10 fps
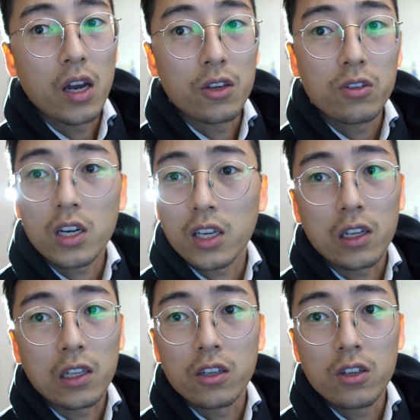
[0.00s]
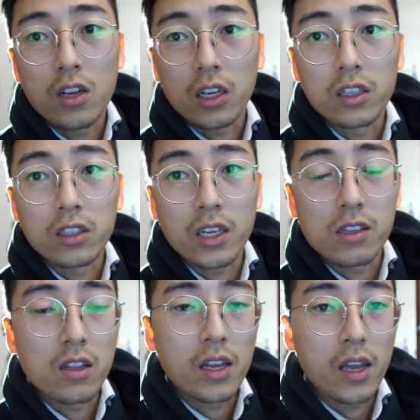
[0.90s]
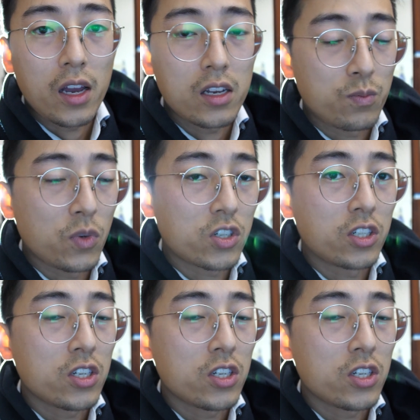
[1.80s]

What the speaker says: you're not gonna get as much